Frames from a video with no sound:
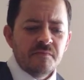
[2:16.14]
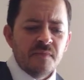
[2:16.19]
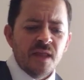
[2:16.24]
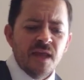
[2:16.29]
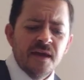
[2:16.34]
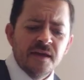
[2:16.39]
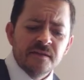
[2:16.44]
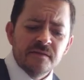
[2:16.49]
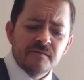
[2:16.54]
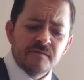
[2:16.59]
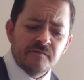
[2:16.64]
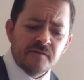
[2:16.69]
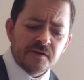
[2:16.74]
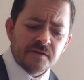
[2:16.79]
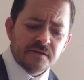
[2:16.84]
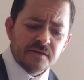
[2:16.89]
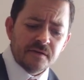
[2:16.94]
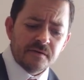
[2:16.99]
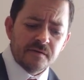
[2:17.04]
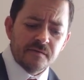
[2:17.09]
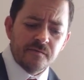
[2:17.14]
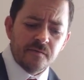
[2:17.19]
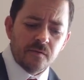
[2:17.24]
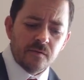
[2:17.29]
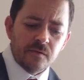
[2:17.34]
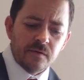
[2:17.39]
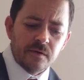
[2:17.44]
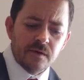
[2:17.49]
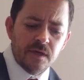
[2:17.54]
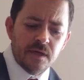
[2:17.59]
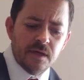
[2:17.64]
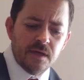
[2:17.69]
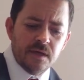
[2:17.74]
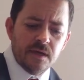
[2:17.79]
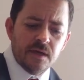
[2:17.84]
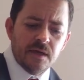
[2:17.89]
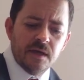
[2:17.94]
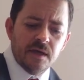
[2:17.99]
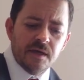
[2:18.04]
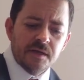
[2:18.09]
And verse 34
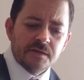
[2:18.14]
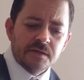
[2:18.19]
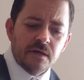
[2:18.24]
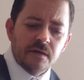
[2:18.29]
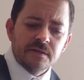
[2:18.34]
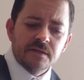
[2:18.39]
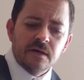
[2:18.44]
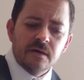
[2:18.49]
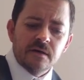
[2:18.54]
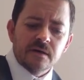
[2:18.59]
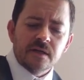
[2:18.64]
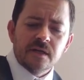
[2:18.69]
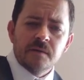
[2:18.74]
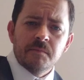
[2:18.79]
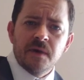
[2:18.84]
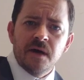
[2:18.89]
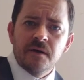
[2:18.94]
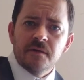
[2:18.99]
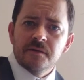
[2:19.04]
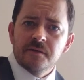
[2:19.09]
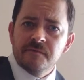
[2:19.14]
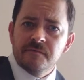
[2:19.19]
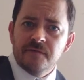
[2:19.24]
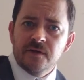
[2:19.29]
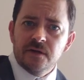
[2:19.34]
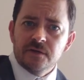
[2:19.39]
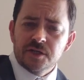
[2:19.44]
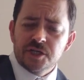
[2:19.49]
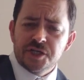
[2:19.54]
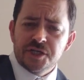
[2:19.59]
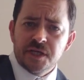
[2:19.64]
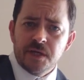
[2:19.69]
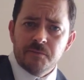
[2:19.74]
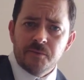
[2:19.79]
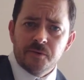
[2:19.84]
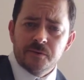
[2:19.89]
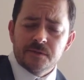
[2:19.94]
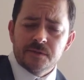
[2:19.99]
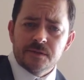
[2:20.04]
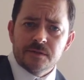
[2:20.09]
is all talking about the false
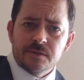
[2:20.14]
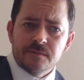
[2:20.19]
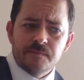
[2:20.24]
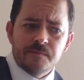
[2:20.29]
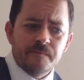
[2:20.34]
shepherds.